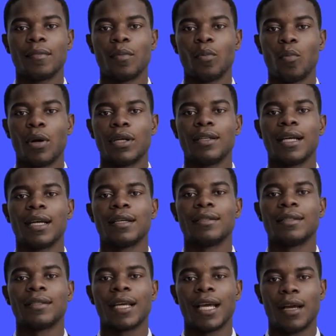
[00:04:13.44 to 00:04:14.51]
Where D
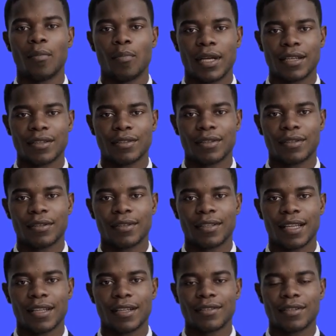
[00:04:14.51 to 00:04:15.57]
is the database,
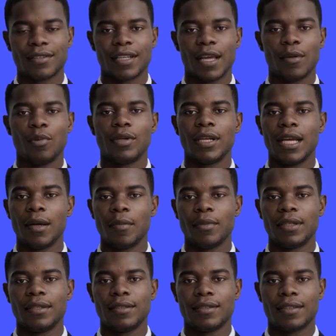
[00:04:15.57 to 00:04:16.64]
T is the table name,
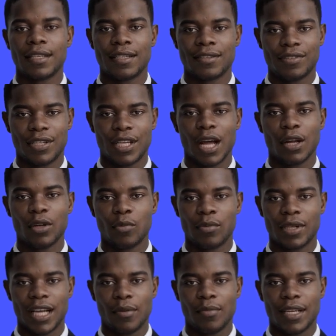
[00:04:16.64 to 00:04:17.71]
C is the
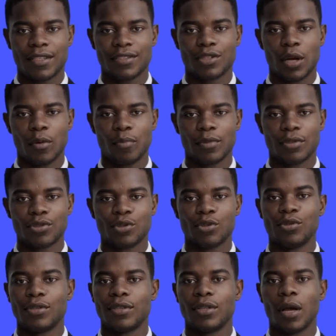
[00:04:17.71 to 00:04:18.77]
column name, and dump is
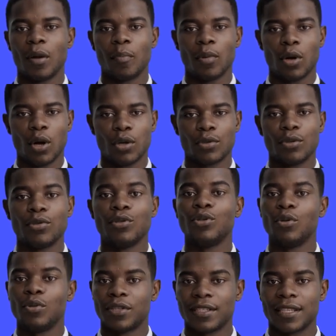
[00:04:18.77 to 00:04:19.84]
used to dump all those
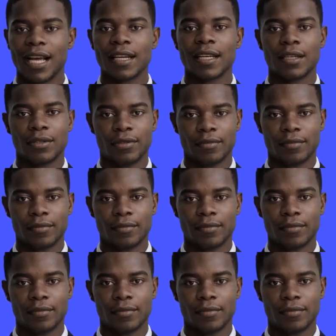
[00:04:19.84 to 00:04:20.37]
juicy data.